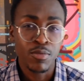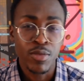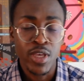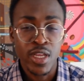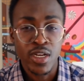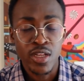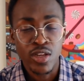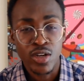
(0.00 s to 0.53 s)

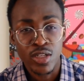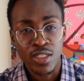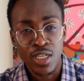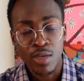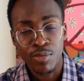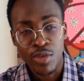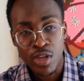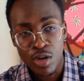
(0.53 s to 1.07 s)
in-ear
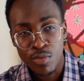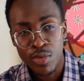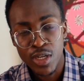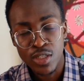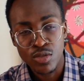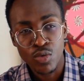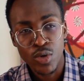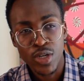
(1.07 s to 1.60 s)
type
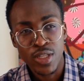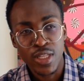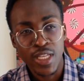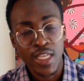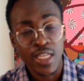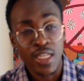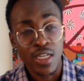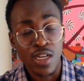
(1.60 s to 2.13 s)
earbuds where
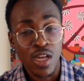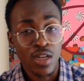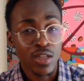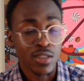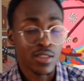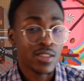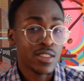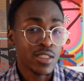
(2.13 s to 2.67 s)
they cannot
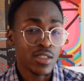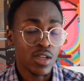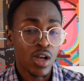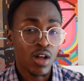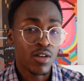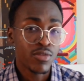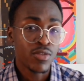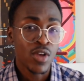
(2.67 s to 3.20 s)
conceal
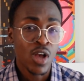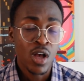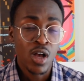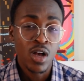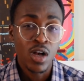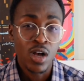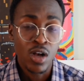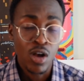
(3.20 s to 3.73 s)
off
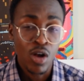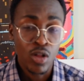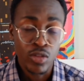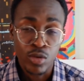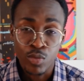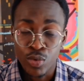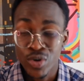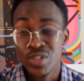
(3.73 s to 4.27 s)
all
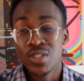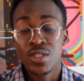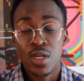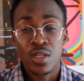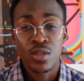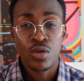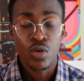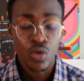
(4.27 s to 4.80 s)
the ports and
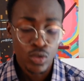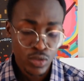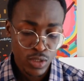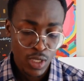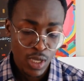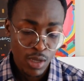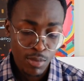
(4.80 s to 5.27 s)
all the holes,